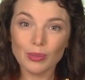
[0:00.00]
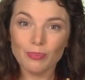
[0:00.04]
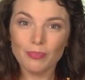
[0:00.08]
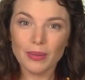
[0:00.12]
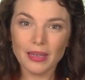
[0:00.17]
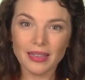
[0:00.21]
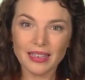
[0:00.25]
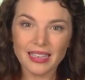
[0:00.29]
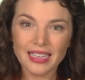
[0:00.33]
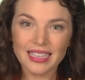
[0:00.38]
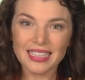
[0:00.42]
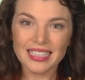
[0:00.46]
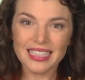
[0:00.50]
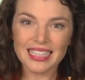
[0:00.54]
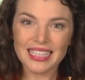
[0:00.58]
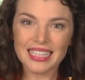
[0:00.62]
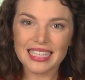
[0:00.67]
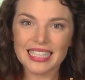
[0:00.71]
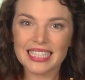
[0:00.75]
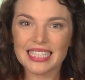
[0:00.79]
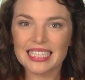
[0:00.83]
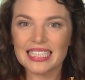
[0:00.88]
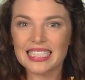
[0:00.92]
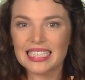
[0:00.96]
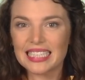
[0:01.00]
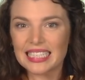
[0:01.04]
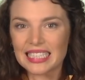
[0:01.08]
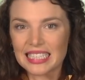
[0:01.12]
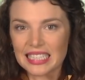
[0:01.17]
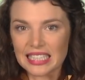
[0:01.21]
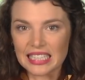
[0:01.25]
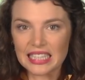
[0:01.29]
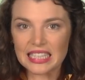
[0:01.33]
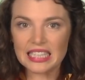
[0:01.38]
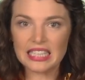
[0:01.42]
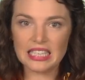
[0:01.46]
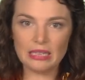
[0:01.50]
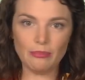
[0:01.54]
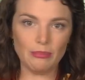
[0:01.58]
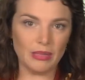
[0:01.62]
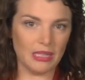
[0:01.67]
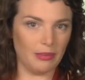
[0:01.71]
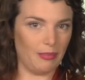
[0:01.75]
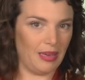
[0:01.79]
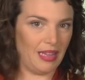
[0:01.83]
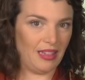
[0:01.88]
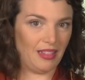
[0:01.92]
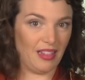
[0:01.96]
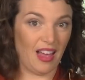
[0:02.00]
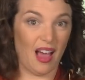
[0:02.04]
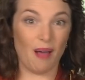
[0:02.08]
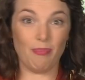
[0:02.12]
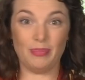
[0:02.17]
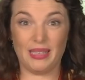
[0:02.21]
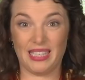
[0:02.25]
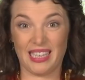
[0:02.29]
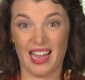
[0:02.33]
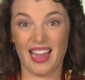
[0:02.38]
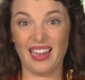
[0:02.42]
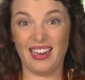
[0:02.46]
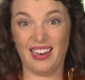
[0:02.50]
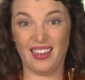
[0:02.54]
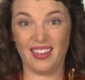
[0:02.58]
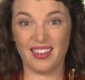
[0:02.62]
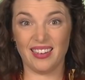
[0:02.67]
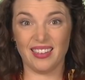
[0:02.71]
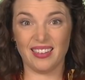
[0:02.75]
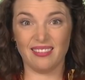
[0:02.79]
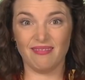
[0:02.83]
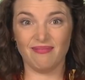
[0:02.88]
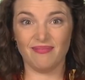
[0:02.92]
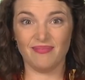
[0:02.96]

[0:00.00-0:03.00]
billions, it seems a bit lopsided.